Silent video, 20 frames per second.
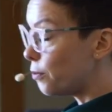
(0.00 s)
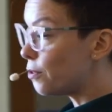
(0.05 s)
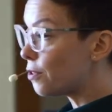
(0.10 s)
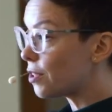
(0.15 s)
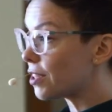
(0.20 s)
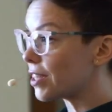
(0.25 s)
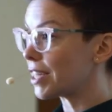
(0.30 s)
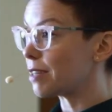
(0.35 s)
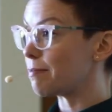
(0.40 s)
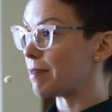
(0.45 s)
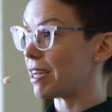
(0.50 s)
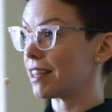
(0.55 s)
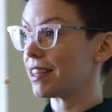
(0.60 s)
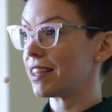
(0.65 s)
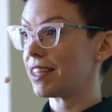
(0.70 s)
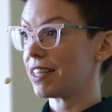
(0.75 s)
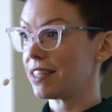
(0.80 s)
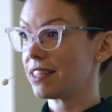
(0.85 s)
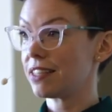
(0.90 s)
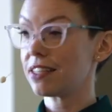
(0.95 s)
cool thing
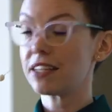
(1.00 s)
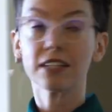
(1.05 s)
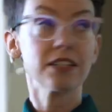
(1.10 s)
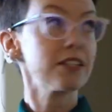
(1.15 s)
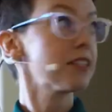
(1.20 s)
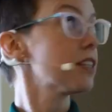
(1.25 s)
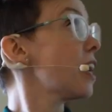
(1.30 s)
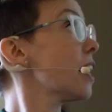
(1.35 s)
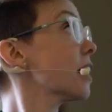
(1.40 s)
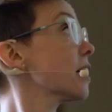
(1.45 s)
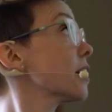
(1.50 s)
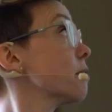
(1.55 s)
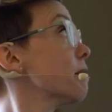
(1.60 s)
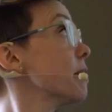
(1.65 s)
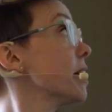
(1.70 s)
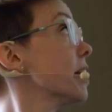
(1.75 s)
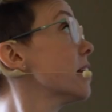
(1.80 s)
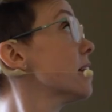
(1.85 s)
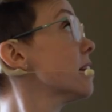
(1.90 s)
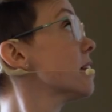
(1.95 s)
about this
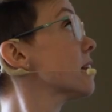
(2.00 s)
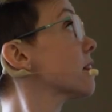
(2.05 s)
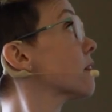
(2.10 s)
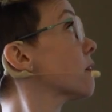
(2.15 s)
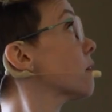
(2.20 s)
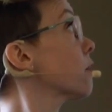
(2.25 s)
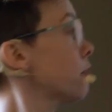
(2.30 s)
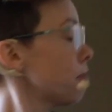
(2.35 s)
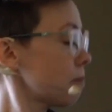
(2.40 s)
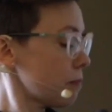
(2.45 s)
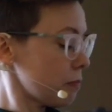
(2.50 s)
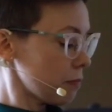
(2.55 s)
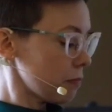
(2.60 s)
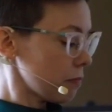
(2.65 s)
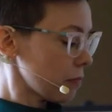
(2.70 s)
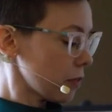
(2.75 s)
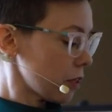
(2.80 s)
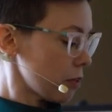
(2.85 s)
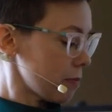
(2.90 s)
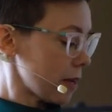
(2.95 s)
document,
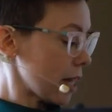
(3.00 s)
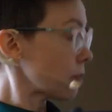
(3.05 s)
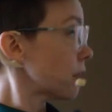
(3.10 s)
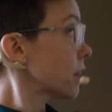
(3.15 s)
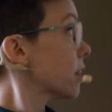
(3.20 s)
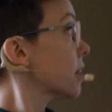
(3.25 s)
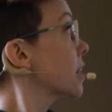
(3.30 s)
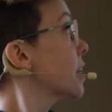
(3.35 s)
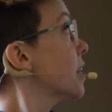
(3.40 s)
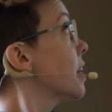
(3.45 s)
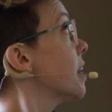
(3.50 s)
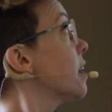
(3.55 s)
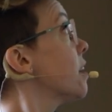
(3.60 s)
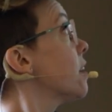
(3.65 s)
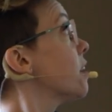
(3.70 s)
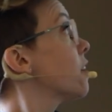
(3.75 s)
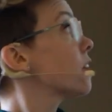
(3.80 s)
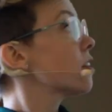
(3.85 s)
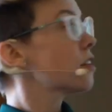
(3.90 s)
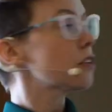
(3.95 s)
go back one.
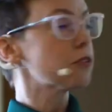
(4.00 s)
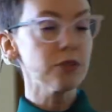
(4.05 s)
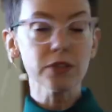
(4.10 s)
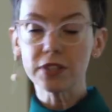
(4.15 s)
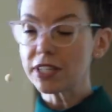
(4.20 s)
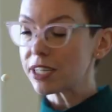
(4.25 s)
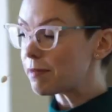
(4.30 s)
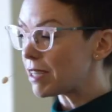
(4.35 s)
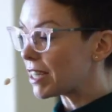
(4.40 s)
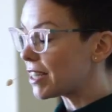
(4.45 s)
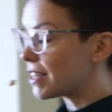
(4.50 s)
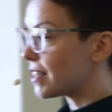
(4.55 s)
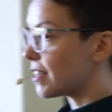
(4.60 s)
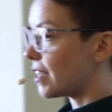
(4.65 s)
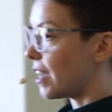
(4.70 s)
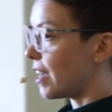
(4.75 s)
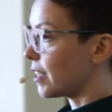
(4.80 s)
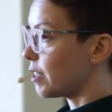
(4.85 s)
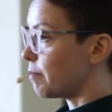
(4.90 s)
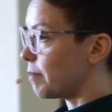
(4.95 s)
The cool thing about
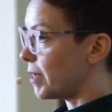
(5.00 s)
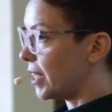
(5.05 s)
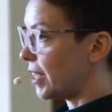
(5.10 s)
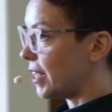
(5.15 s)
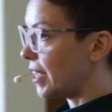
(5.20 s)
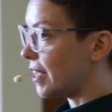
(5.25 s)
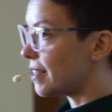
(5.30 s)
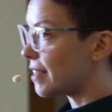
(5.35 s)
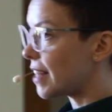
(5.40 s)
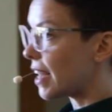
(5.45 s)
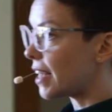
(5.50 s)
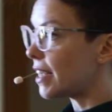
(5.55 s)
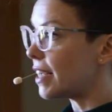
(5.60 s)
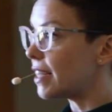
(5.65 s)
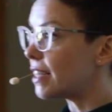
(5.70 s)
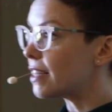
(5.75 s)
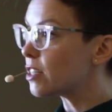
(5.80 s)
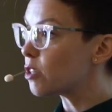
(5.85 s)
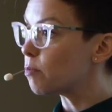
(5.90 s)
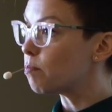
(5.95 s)
this document is
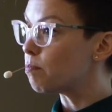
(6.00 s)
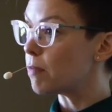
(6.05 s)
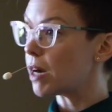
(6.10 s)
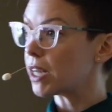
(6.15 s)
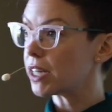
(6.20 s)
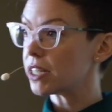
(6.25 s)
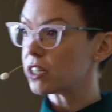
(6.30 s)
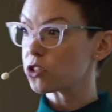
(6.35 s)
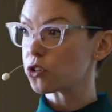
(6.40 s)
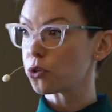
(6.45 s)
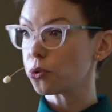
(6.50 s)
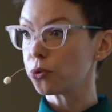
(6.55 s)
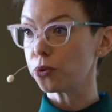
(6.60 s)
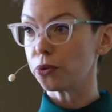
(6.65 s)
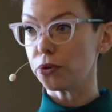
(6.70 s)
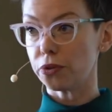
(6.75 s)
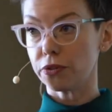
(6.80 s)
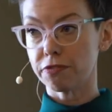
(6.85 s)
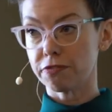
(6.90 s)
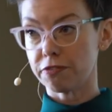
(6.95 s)
that it is a money
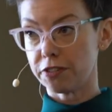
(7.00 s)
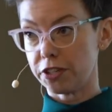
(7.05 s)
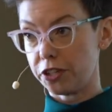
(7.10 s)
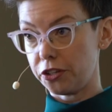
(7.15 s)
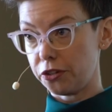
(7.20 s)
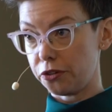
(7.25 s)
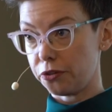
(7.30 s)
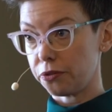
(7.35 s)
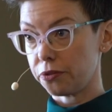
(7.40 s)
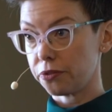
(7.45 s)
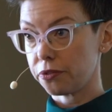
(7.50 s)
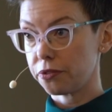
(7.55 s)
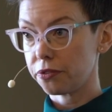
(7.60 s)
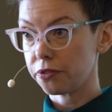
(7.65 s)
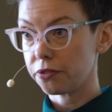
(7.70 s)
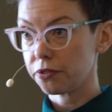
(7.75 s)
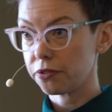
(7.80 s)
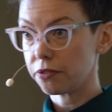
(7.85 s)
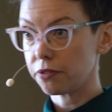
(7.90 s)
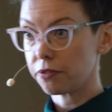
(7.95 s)
tool for you,
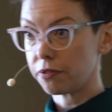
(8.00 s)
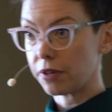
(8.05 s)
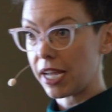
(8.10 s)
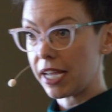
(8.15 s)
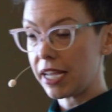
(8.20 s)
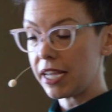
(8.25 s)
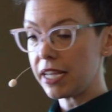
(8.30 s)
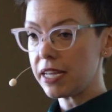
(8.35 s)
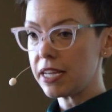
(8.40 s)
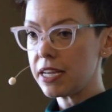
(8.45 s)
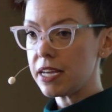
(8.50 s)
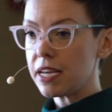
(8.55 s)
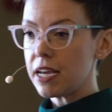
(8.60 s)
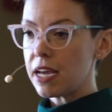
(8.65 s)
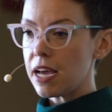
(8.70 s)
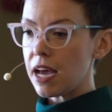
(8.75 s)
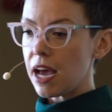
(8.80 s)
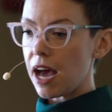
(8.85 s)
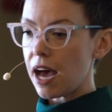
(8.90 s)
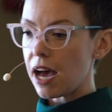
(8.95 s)

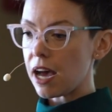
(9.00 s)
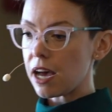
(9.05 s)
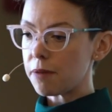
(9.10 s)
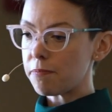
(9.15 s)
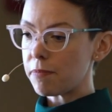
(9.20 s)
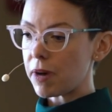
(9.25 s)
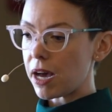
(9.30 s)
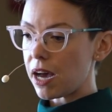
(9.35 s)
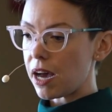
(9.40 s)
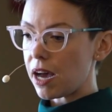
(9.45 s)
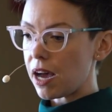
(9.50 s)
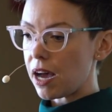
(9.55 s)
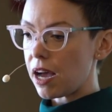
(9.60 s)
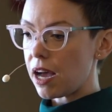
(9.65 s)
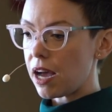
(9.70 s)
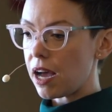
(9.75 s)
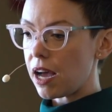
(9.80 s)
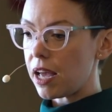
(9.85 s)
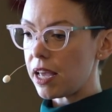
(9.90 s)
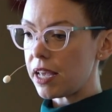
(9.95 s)
right?
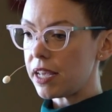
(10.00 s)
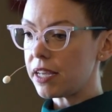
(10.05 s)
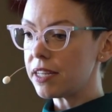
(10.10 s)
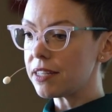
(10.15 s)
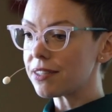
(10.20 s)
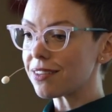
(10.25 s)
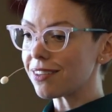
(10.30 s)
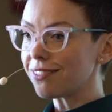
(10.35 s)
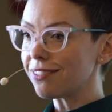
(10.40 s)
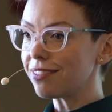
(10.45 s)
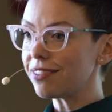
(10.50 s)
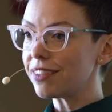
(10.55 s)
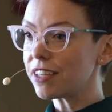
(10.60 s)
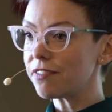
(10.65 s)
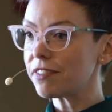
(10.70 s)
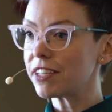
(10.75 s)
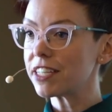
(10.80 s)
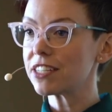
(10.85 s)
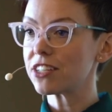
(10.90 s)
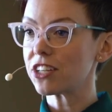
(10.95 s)
It is a
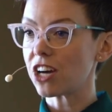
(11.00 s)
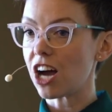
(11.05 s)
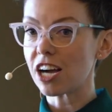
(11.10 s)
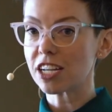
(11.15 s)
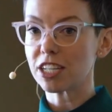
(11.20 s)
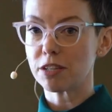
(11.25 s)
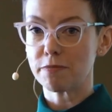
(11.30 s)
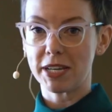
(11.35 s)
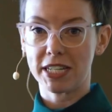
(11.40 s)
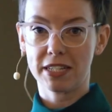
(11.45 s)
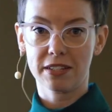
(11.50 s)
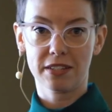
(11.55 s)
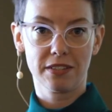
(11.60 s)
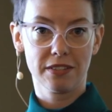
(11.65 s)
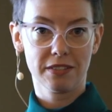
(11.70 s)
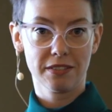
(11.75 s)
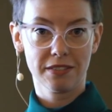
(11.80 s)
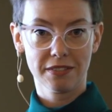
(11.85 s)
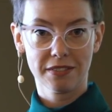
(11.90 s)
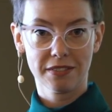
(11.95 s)
living document.